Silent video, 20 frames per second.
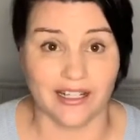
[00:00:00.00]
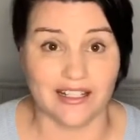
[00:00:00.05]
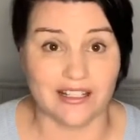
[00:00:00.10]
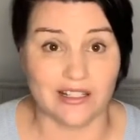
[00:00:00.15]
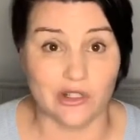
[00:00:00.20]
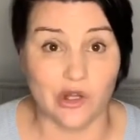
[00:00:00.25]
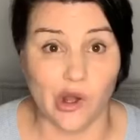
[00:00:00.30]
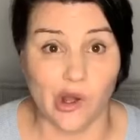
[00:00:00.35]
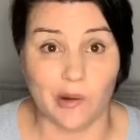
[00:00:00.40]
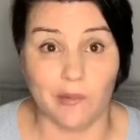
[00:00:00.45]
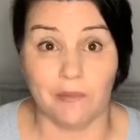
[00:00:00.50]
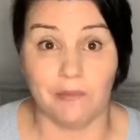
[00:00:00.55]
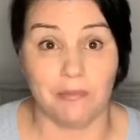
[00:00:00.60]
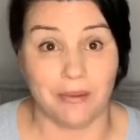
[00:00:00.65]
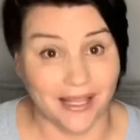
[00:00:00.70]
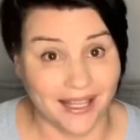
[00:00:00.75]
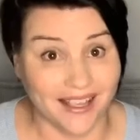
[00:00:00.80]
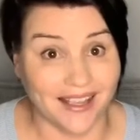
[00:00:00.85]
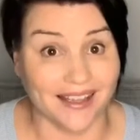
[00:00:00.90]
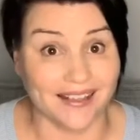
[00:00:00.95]
It's not
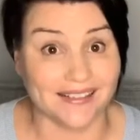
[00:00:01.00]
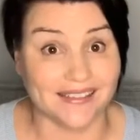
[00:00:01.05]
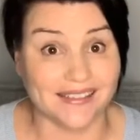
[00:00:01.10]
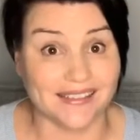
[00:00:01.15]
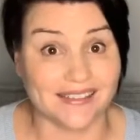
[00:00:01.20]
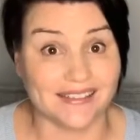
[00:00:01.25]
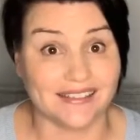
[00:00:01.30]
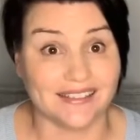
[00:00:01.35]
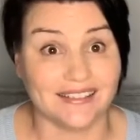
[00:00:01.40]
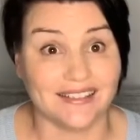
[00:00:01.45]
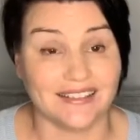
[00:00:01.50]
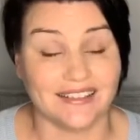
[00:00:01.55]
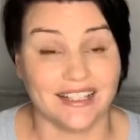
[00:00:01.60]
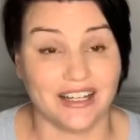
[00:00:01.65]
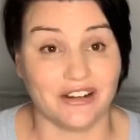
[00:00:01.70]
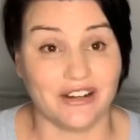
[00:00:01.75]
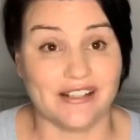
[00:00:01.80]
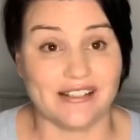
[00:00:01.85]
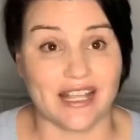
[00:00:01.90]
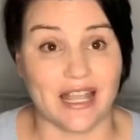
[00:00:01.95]
BS.
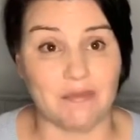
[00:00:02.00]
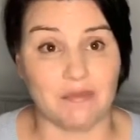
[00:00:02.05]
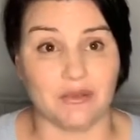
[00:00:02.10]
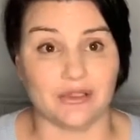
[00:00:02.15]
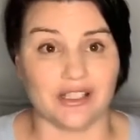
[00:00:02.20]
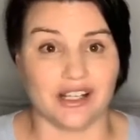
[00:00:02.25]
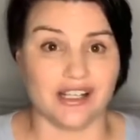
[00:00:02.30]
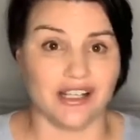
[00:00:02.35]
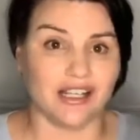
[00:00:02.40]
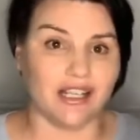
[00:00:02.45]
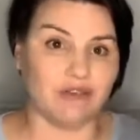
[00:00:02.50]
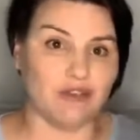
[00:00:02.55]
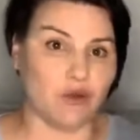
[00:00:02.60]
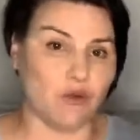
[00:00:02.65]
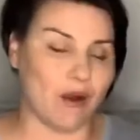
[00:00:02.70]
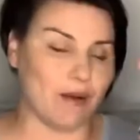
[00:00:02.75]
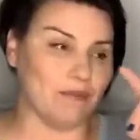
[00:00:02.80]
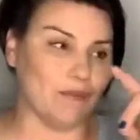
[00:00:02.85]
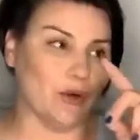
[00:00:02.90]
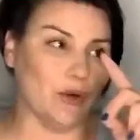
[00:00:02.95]
They're examples. I'm going to give you
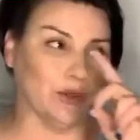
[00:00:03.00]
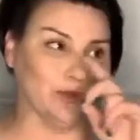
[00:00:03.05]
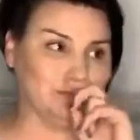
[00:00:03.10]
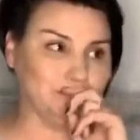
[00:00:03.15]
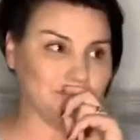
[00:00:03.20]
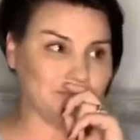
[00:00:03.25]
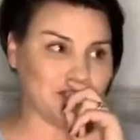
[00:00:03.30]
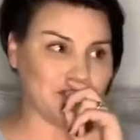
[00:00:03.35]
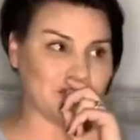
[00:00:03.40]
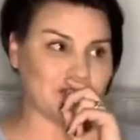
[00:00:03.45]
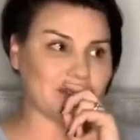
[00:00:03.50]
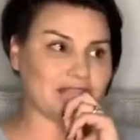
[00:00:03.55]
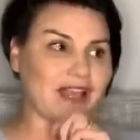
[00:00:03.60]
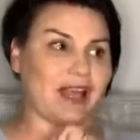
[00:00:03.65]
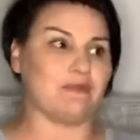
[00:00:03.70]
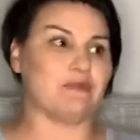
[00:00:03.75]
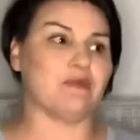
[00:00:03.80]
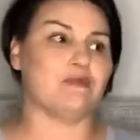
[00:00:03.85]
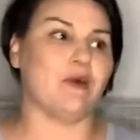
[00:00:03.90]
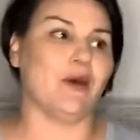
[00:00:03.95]
one more that just
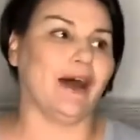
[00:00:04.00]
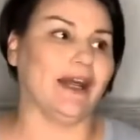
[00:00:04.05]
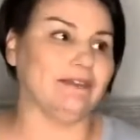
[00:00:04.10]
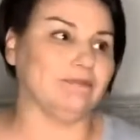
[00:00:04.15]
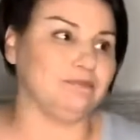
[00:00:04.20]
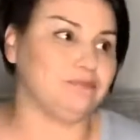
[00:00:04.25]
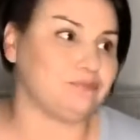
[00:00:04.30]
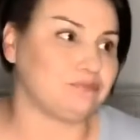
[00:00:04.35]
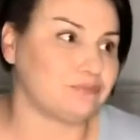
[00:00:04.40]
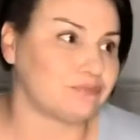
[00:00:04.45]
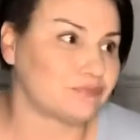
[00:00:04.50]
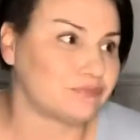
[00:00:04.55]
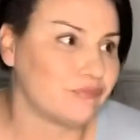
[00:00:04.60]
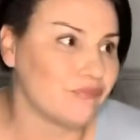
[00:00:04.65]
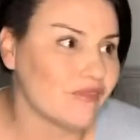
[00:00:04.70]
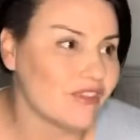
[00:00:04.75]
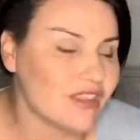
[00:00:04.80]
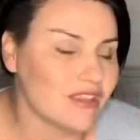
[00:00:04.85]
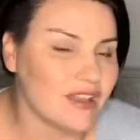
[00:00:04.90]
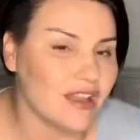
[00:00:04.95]
came to mind.
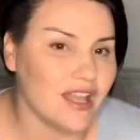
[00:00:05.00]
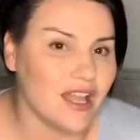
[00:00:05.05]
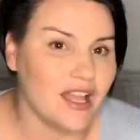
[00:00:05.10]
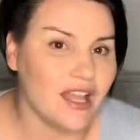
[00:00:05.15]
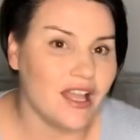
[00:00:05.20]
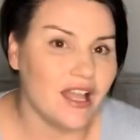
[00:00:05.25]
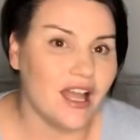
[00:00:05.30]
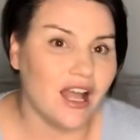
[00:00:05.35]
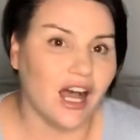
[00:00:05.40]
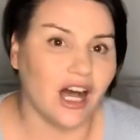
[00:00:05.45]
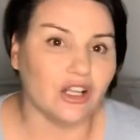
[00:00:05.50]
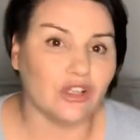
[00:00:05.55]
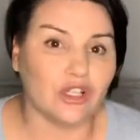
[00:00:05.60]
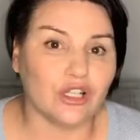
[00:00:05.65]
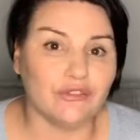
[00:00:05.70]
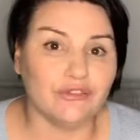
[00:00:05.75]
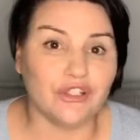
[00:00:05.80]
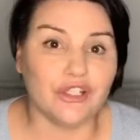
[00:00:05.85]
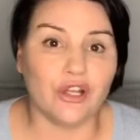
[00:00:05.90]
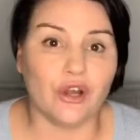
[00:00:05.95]
A
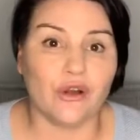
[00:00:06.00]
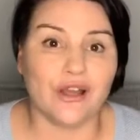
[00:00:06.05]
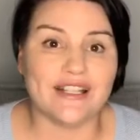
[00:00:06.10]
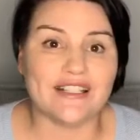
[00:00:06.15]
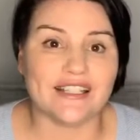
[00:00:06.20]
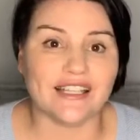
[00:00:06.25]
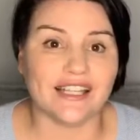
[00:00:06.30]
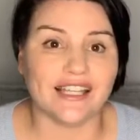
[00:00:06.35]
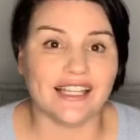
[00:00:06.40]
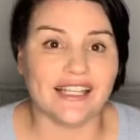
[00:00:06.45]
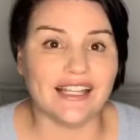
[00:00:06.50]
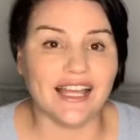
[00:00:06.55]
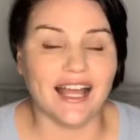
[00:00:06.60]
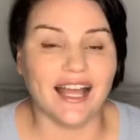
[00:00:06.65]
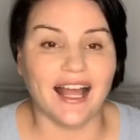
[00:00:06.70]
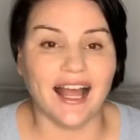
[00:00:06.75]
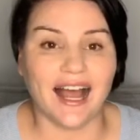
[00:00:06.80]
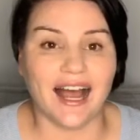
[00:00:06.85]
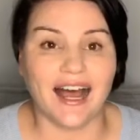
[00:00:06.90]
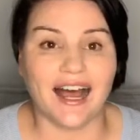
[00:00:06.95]
lot of you know I did
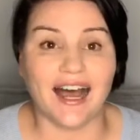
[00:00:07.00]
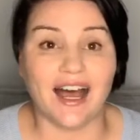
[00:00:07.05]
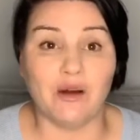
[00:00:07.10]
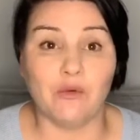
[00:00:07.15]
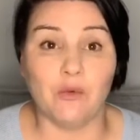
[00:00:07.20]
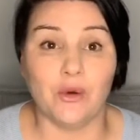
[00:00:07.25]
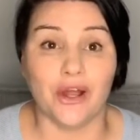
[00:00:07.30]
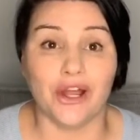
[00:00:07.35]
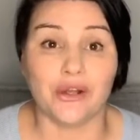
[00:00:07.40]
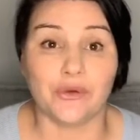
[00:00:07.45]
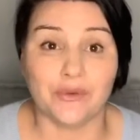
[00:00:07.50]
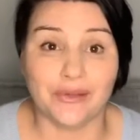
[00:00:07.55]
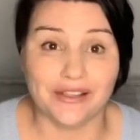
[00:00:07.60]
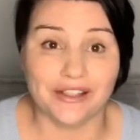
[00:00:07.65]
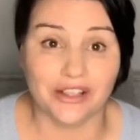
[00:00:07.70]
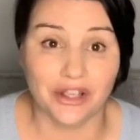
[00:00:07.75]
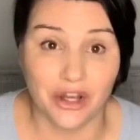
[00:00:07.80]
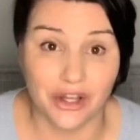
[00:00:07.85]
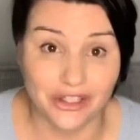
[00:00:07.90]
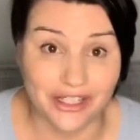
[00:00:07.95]
work
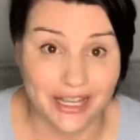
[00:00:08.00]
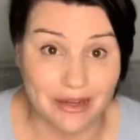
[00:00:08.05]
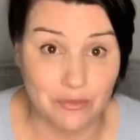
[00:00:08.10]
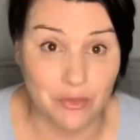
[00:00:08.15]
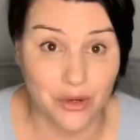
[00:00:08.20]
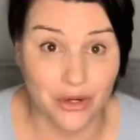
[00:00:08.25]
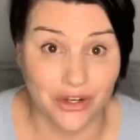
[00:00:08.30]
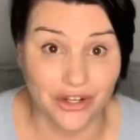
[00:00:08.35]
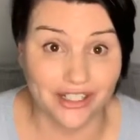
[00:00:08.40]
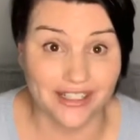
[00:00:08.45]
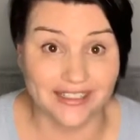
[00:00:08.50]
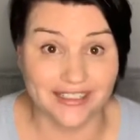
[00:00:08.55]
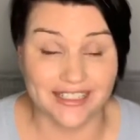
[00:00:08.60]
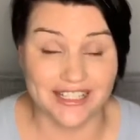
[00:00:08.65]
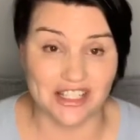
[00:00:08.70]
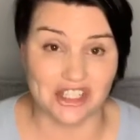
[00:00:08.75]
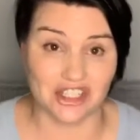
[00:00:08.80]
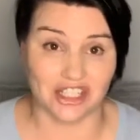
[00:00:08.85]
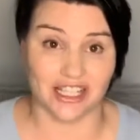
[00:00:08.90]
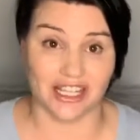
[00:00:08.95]
with Colette Worden
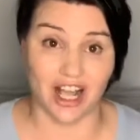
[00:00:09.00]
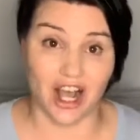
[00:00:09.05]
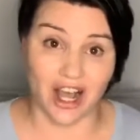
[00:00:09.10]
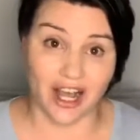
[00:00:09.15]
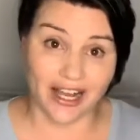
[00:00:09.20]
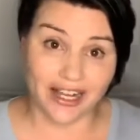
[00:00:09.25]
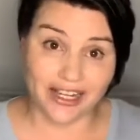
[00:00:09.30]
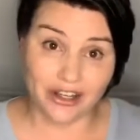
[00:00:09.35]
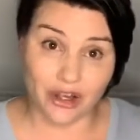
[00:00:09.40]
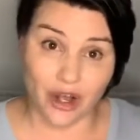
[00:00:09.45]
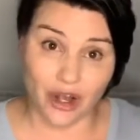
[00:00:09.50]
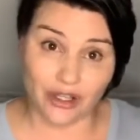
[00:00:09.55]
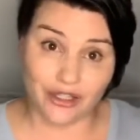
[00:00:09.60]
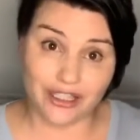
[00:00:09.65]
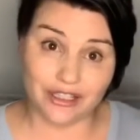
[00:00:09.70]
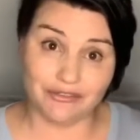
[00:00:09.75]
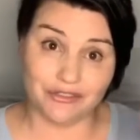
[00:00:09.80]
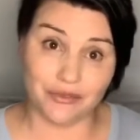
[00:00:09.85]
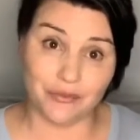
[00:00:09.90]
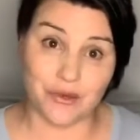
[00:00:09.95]
this year. Hi, Cole,
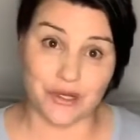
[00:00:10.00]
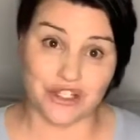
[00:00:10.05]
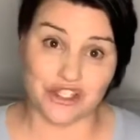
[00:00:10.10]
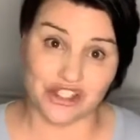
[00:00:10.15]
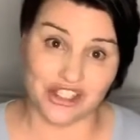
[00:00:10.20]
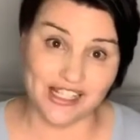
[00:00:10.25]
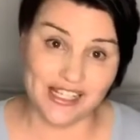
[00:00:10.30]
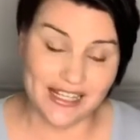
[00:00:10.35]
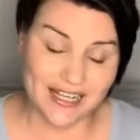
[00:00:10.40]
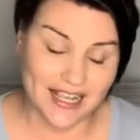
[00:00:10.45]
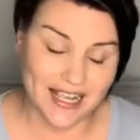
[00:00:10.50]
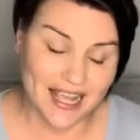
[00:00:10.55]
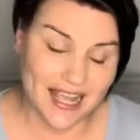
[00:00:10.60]
if you're watching.